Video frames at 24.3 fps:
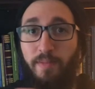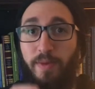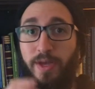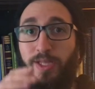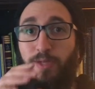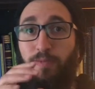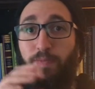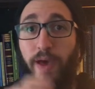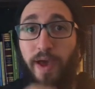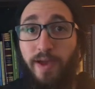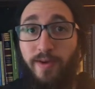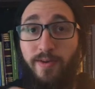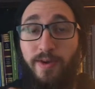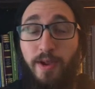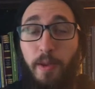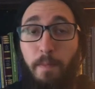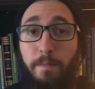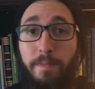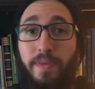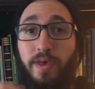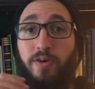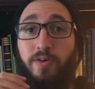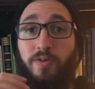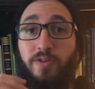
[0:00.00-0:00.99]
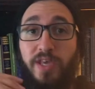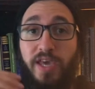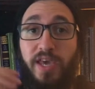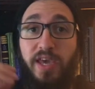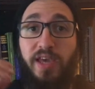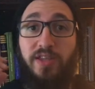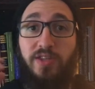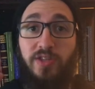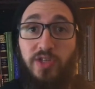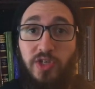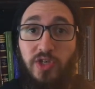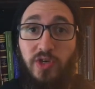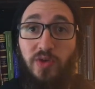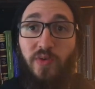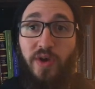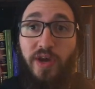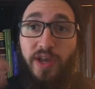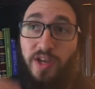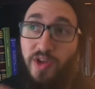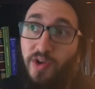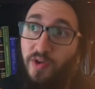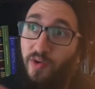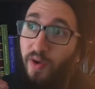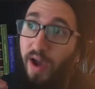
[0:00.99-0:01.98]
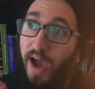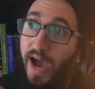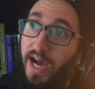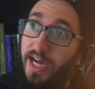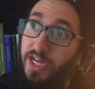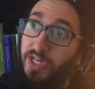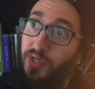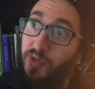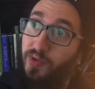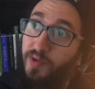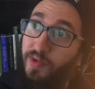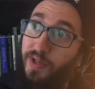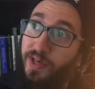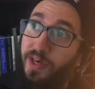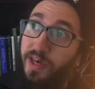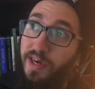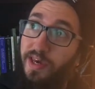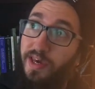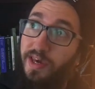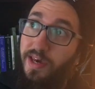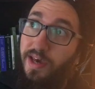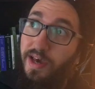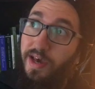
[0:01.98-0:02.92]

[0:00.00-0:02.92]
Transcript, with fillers: It's better to build into it gradually